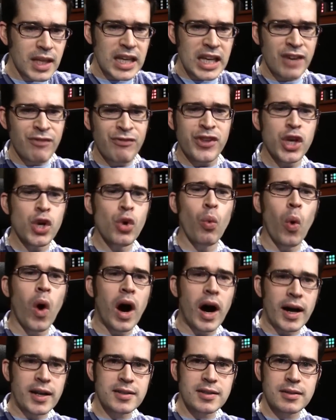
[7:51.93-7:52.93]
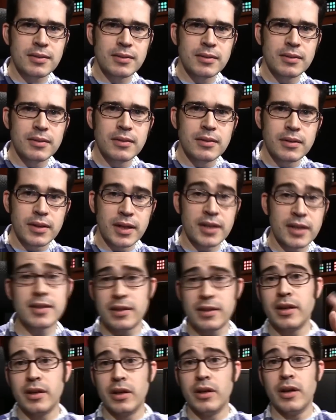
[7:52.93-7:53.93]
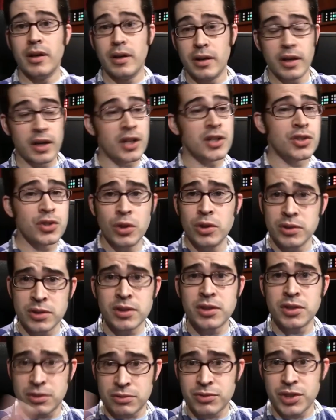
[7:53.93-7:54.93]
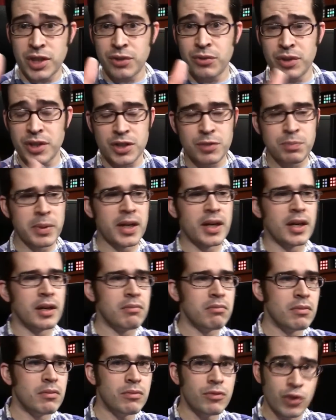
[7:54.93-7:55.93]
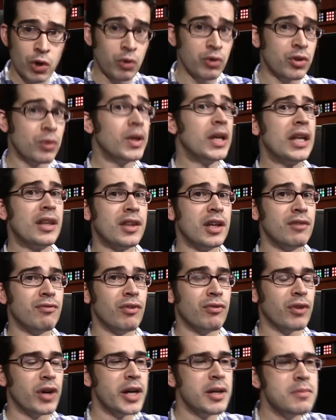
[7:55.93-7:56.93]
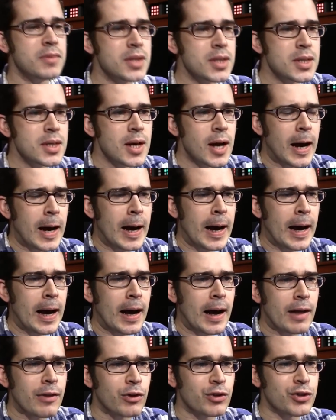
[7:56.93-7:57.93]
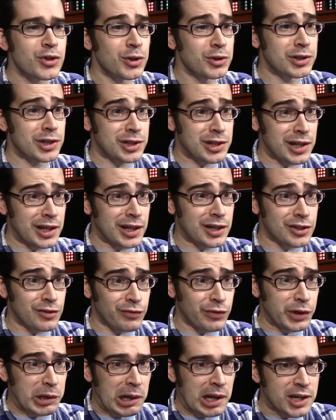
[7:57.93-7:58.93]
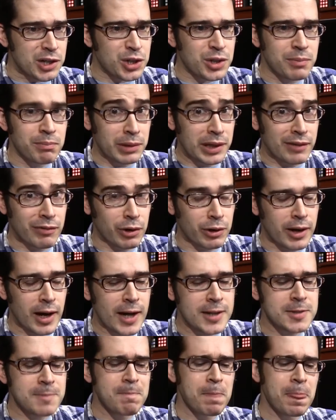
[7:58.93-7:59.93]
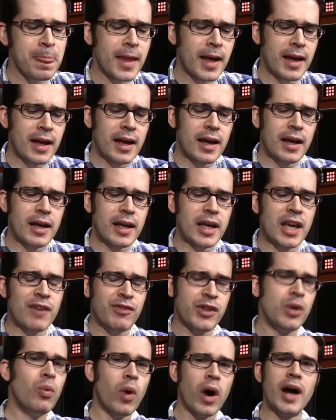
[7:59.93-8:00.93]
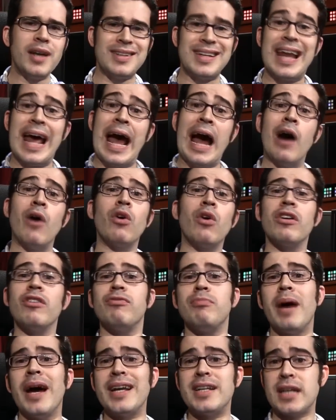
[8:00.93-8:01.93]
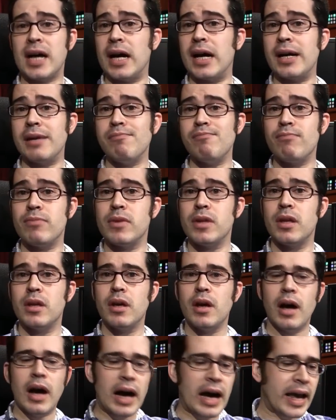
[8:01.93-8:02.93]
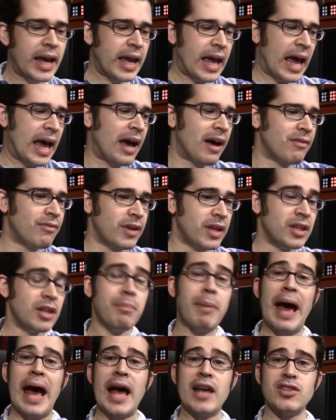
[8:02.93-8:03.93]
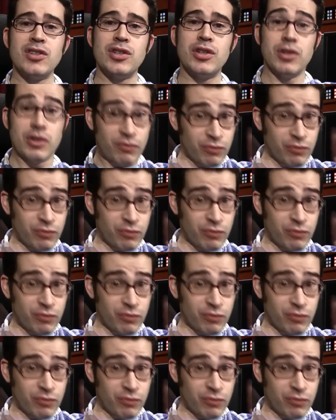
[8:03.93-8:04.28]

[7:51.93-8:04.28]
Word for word: if you want, because consultants, generally speaking, don't do anything for free. There's no such thing as a free lunch, believe it or not. If you want an hour of my time, I have in the past,